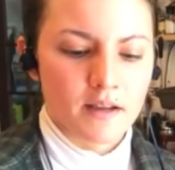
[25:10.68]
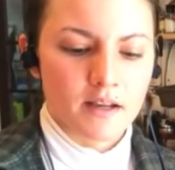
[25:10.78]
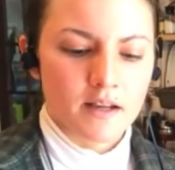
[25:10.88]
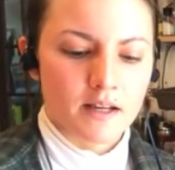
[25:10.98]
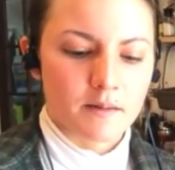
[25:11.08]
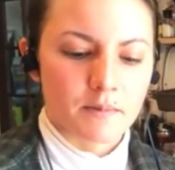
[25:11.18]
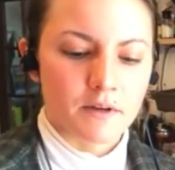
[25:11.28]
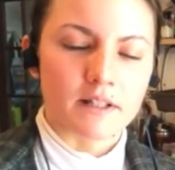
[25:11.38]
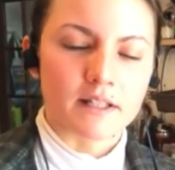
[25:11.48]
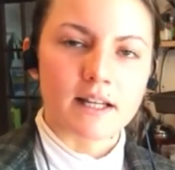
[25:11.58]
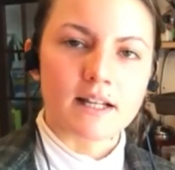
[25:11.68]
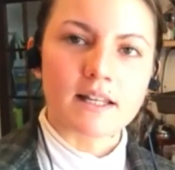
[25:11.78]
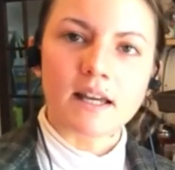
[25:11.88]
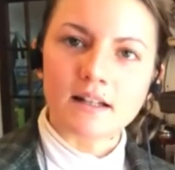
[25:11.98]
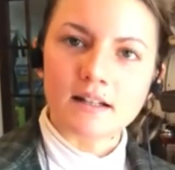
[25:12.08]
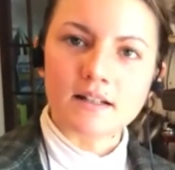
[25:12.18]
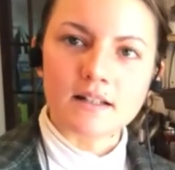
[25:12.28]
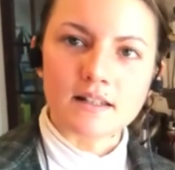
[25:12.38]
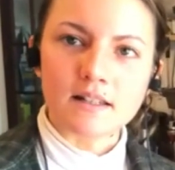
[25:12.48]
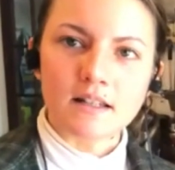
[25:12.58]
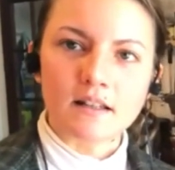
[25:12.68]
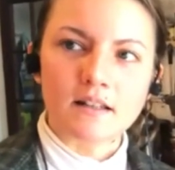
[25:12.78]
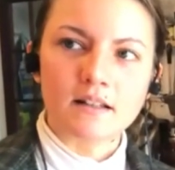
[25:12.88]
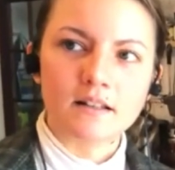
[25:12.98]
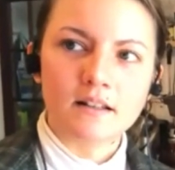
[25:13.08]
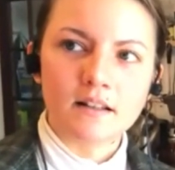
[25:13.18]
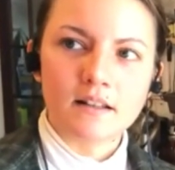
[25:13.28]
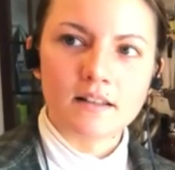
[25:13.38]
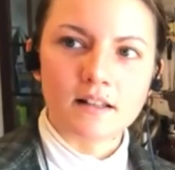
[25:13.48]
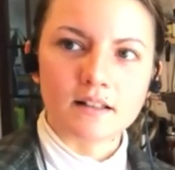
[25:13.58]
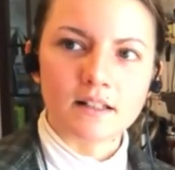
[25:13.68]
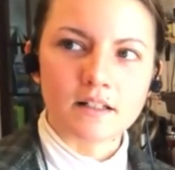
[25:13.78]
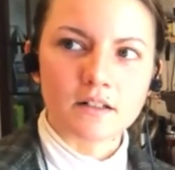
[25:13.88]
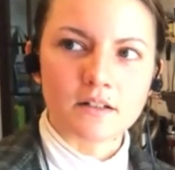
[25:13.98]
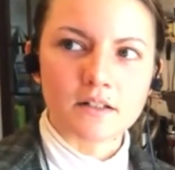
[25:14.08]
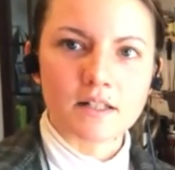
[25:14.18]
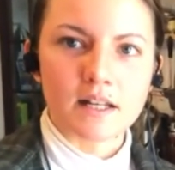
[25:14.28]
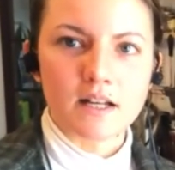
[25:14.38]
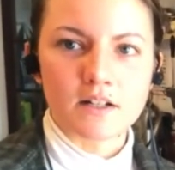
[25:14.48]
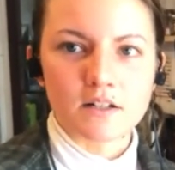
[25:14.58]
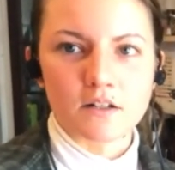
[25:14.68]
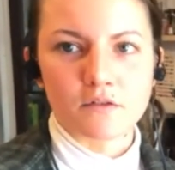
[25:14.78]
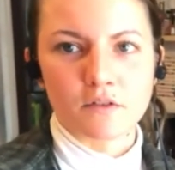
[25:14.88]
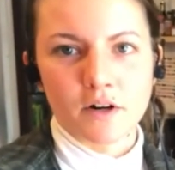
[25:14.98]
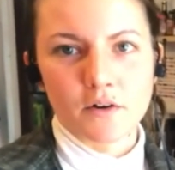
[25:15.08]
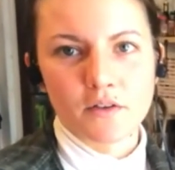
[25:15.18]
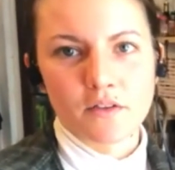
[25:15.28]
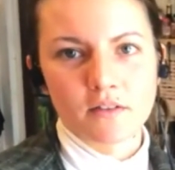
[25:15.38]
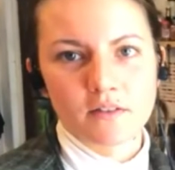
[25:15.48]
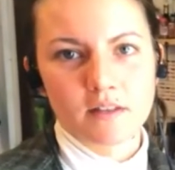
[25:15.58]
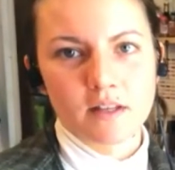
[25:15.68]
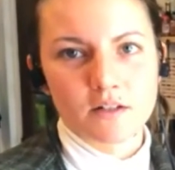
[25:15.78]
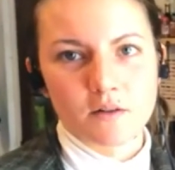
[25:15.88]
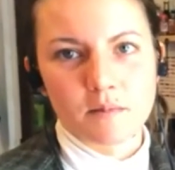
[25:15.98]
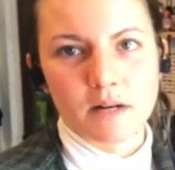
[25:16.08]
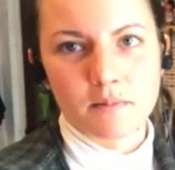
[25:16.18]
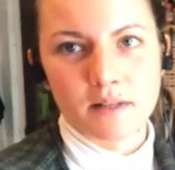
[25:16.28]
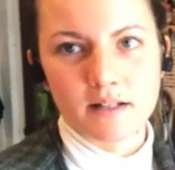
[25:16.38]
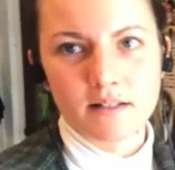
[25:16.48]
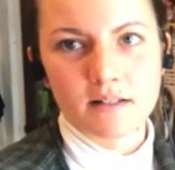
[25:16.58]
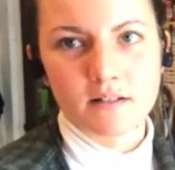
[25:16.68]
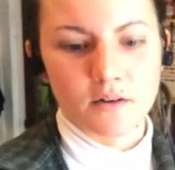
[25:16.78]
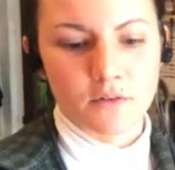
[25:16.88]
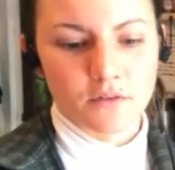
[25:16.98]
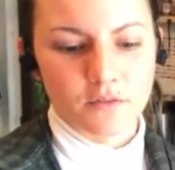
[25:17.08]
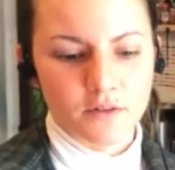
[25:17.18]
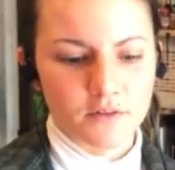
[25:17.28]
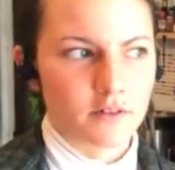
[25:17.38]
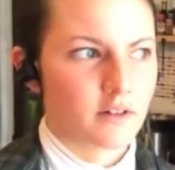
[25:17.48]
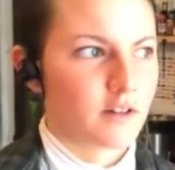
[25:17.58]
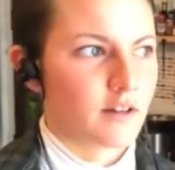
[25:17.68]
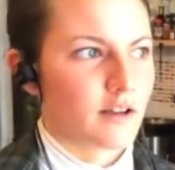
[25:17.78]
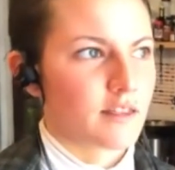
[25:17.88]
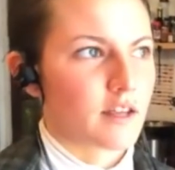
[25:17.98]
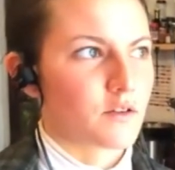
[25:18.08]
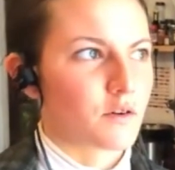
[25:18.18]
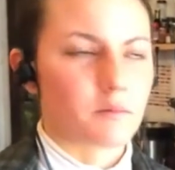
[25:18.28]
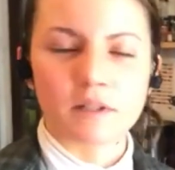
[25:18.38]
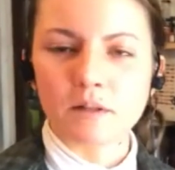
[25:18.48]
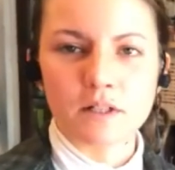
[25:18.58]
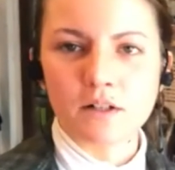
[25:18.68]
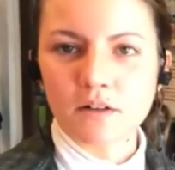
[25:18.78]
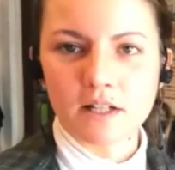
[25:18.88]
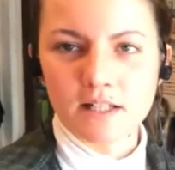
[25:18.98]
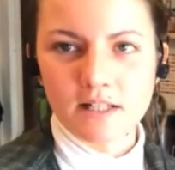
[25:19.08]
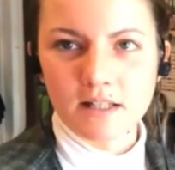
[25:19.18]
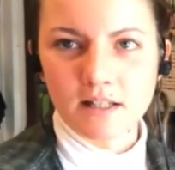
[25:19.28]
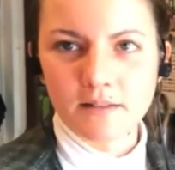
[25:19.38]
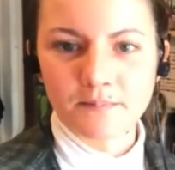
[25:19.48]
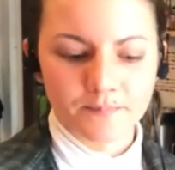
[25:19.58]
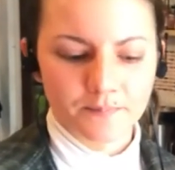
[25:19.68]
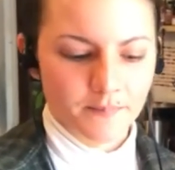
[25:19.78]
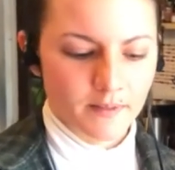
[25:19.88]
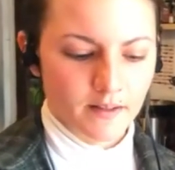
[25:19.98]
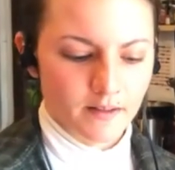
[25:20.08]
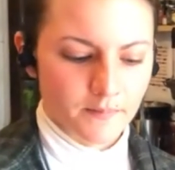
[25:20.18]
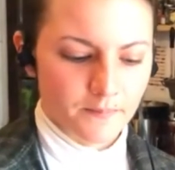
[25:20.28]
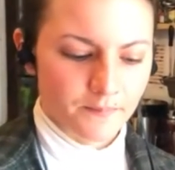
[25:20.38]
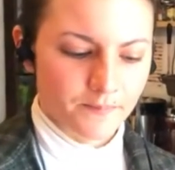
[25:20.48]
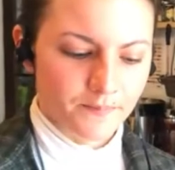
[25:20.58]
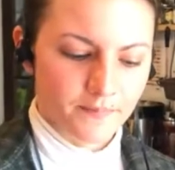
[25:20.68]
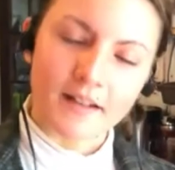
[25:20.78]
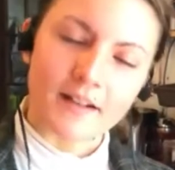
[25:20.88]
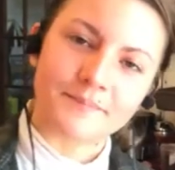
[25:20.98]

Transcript: it can be really exciting to see the little stages of growth that so many plants go through and that normally we don't get to see. Yeah.